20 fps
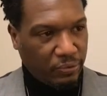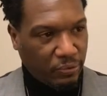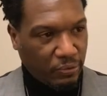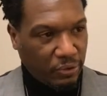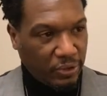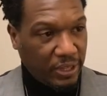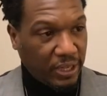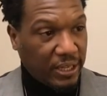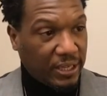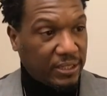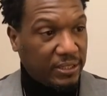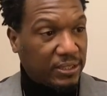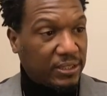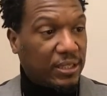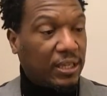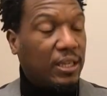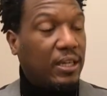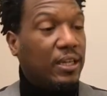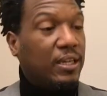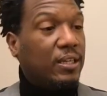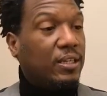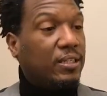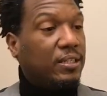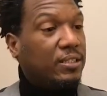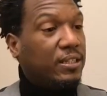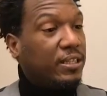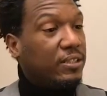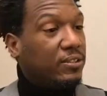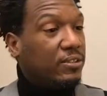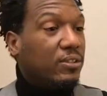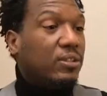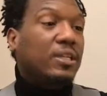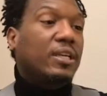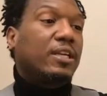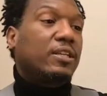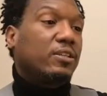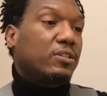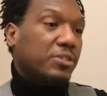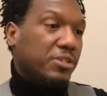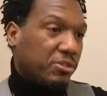this. Let's look
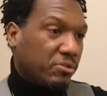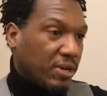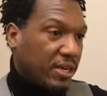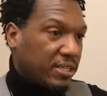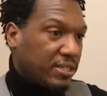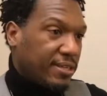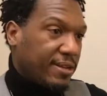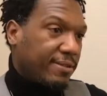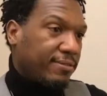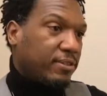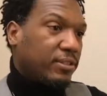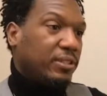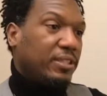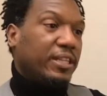at your stress level.